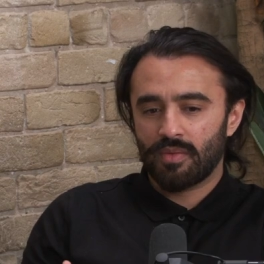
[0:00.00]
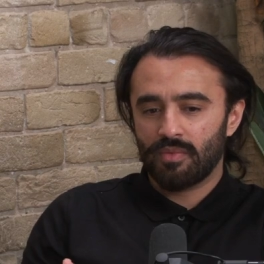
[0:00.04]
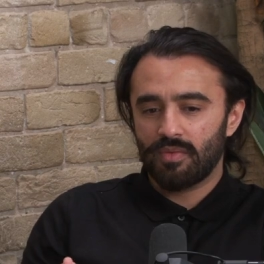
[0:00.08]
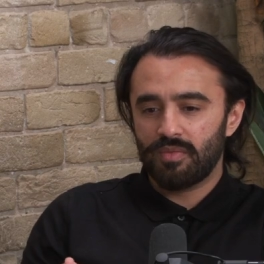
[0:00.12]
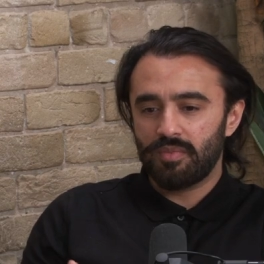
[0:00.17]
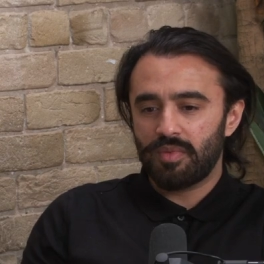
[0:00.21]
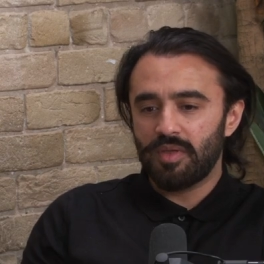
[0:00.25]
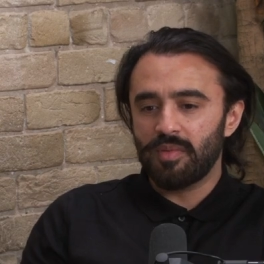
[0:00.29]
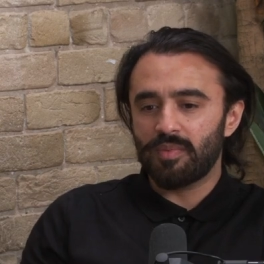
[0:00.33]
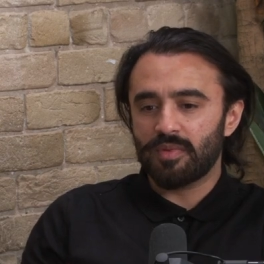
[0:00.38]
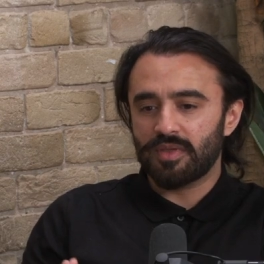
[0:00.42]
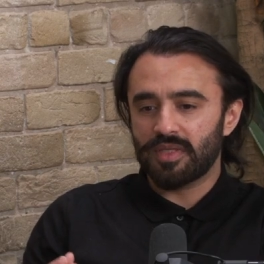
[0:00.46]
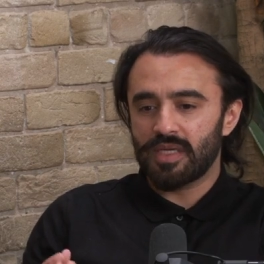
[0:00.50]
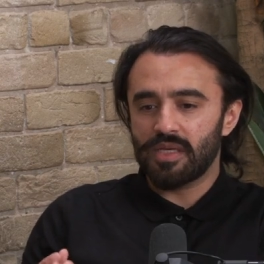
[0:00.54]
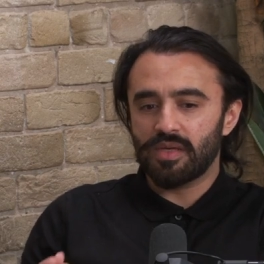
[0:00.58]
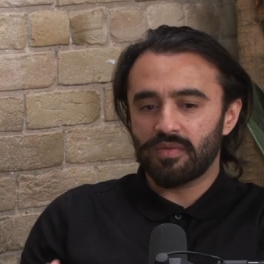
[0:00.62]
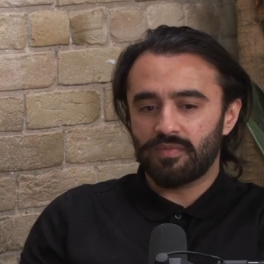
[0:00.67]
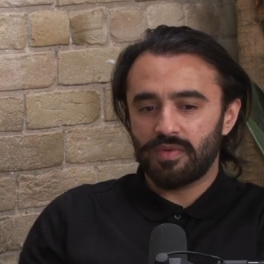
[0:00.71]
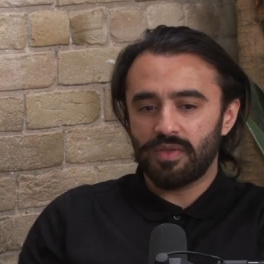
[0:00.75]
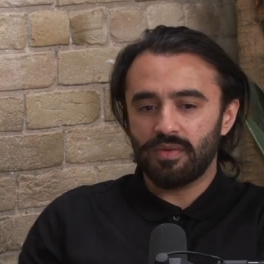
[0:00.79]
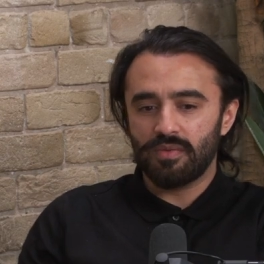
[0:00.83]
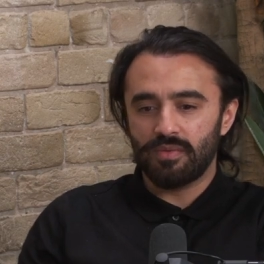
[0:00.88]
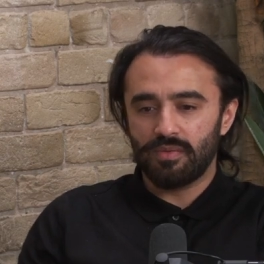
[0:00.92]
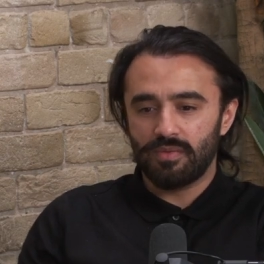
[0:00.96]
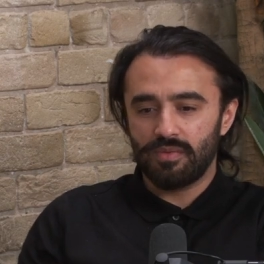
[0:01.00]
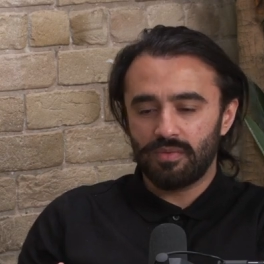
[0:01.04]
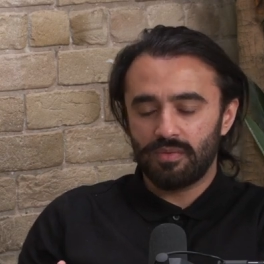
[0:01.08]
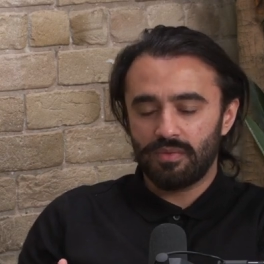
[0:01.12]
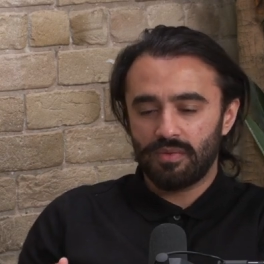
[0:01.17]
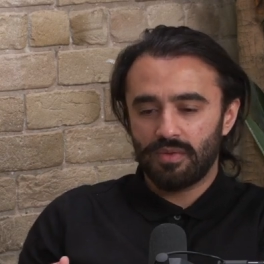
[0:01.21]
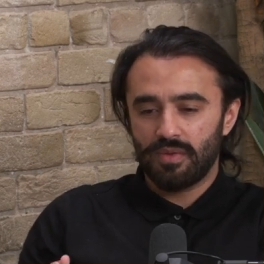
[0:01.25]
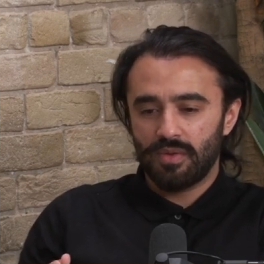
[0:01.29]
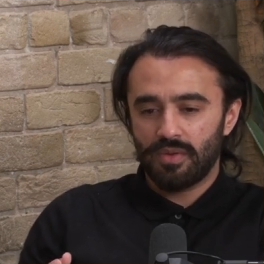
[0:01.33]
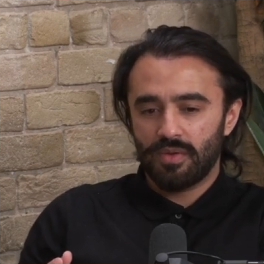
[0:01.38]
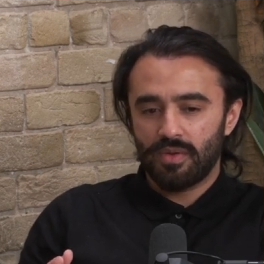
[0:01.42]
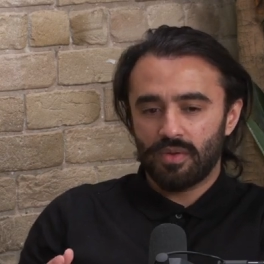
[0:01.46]
when people think of you
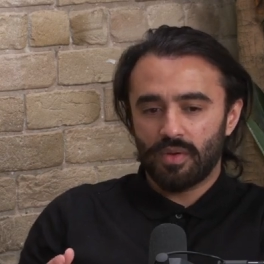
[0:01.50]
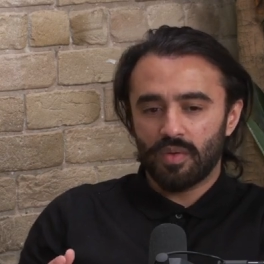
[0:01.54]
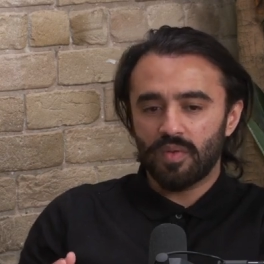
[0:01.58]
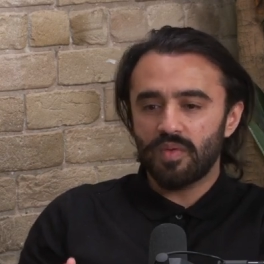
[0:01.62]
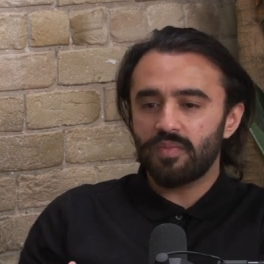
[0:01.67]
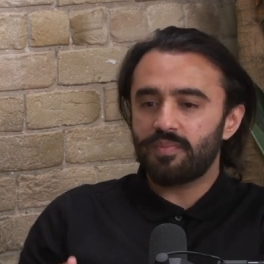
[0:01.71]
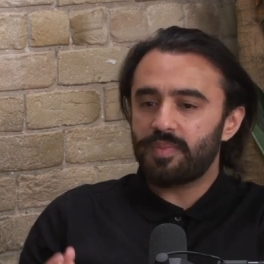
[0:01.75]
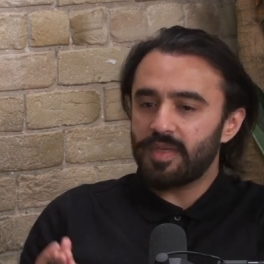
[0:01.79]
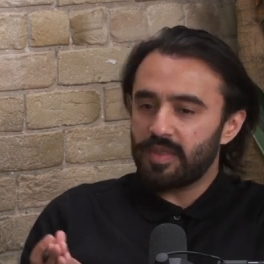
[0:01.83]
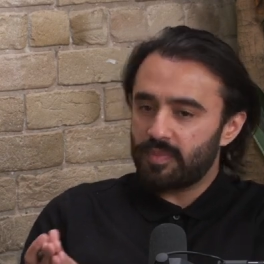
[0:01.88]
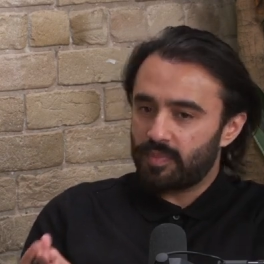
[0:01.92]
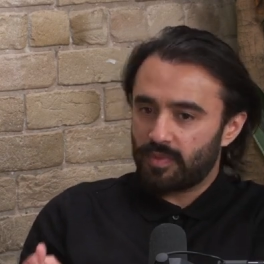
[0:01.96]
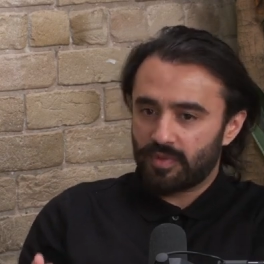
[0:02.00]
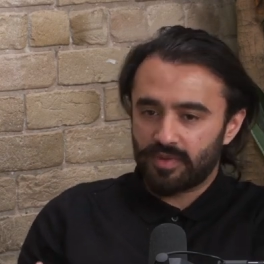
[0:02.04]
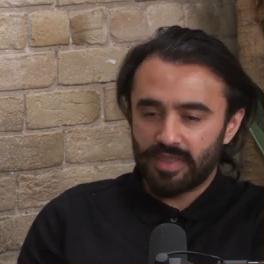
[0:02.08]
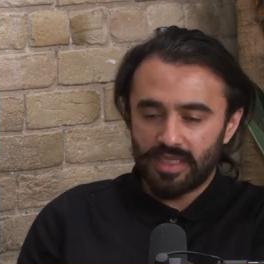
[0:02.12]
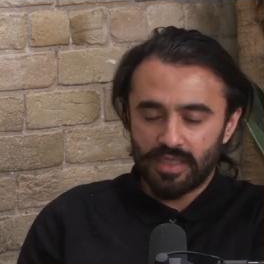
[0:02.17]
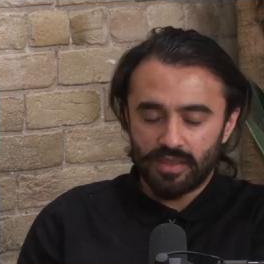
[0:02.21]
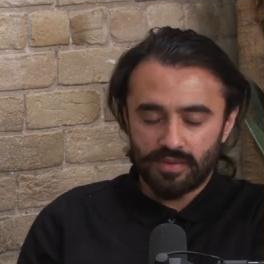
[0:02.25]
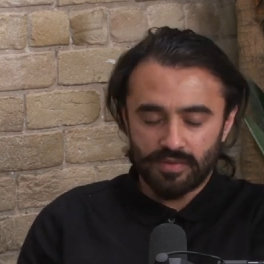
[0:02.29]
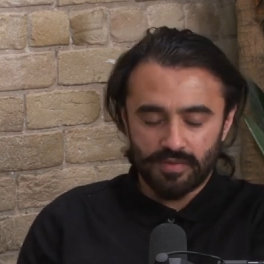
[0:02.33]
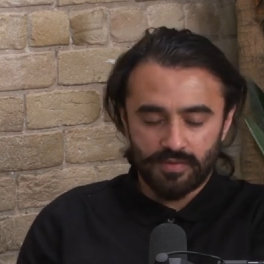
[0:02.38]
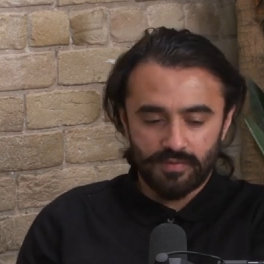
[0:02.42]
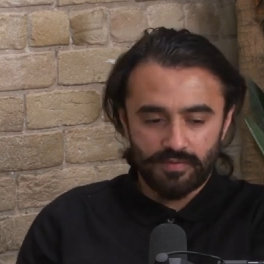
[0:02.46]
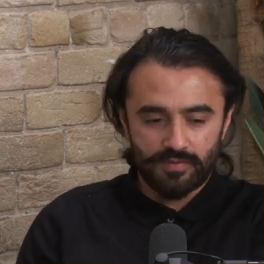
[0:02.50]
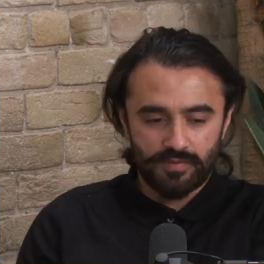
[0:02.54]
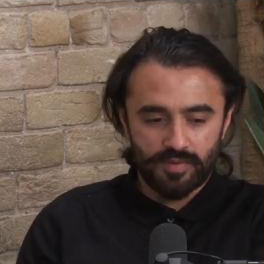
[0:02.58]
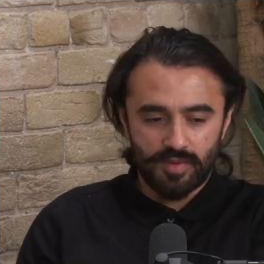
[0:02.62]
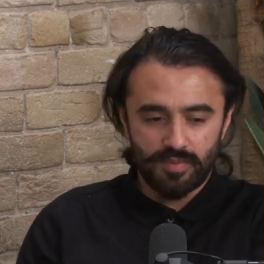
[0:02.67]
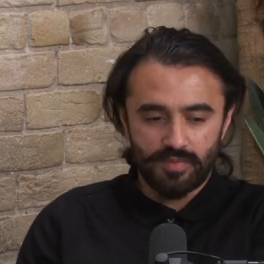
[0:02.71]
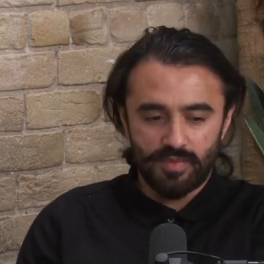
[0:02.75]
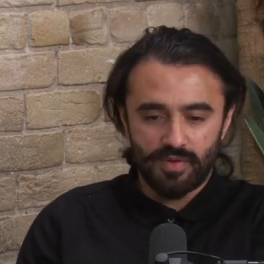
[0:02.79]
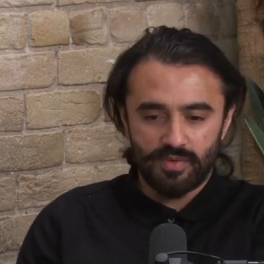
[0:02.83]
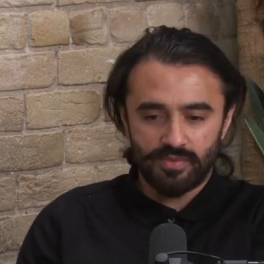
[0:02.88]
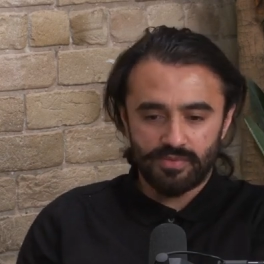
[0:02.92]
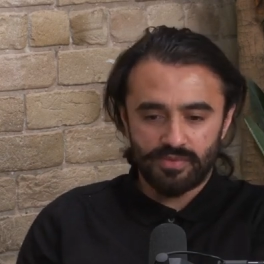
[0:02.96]
or when people think of
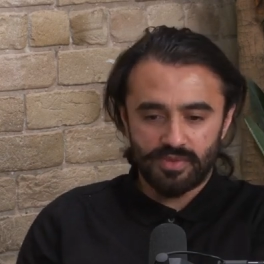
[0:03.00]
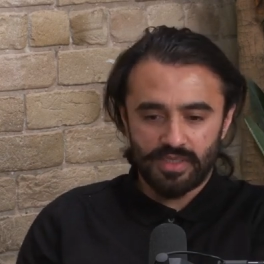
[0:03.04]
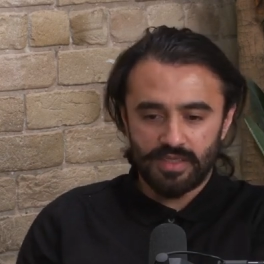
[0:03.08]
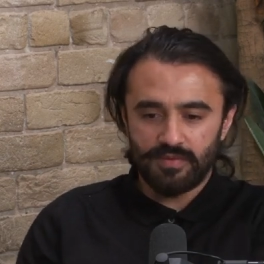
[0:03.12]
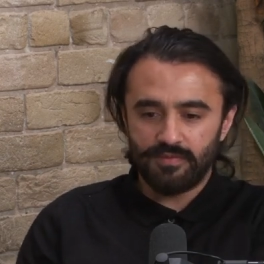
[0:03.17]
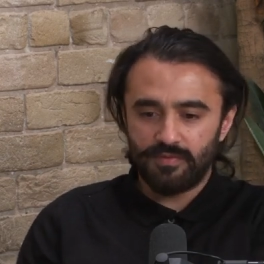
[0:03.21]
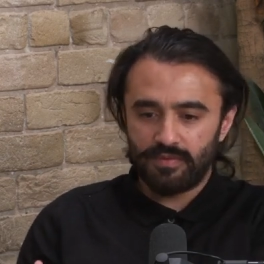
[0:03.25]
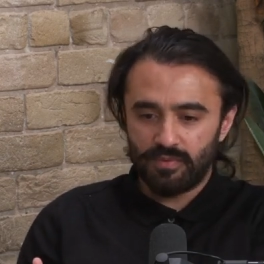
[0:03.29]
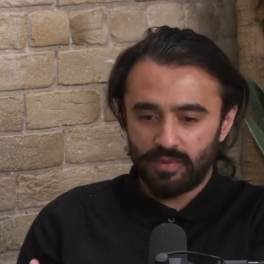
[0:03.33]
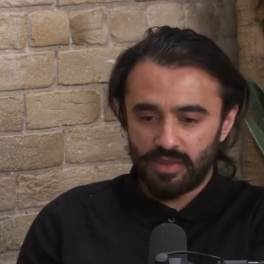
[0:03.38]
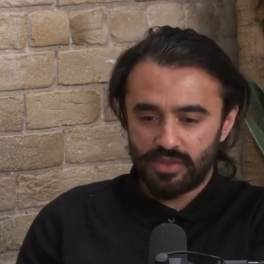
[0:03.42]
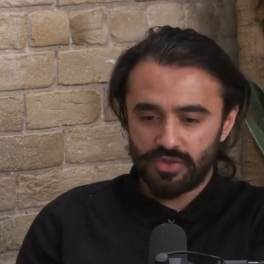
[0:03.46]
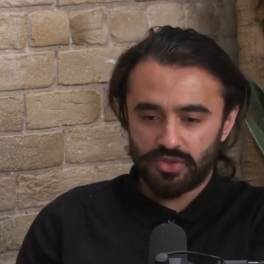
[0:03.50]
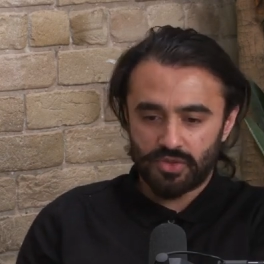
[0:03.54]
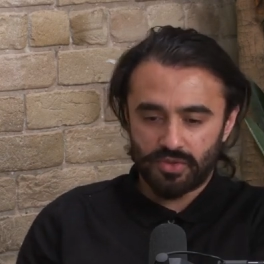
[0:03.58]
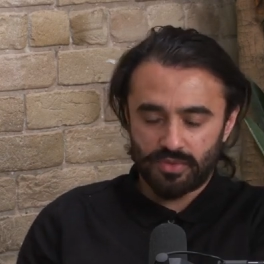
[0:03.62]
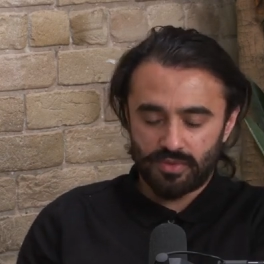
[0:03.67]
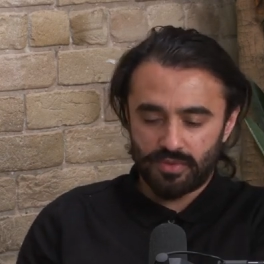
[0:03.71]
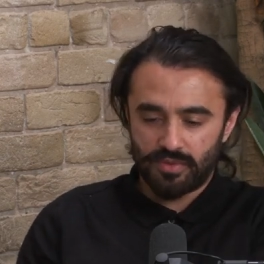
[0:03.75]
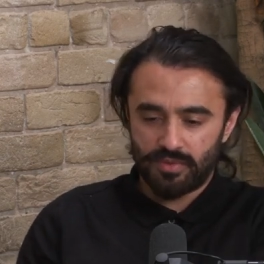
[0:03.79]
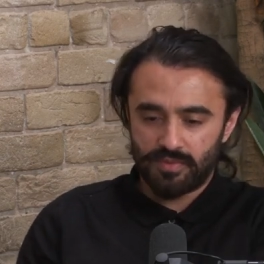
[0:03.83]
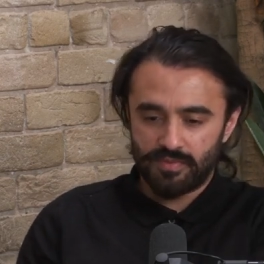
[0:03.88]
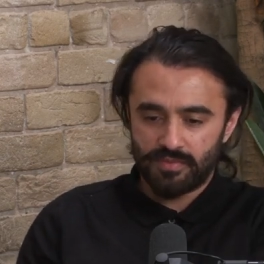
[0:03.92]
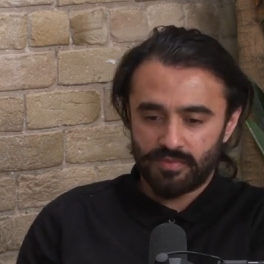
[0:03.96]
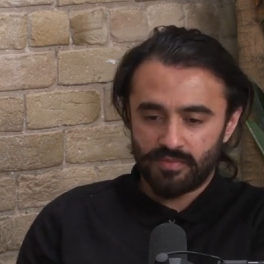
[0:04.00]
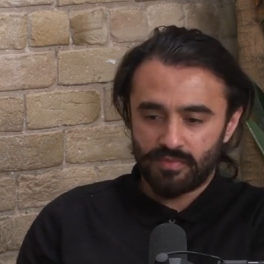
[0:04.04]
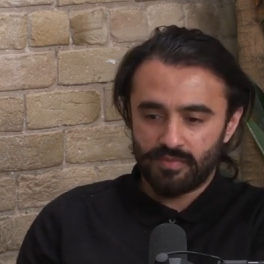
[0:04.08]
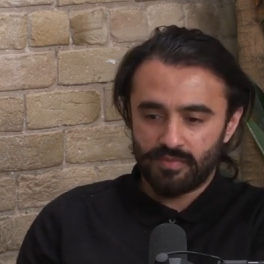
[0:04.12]
the most influential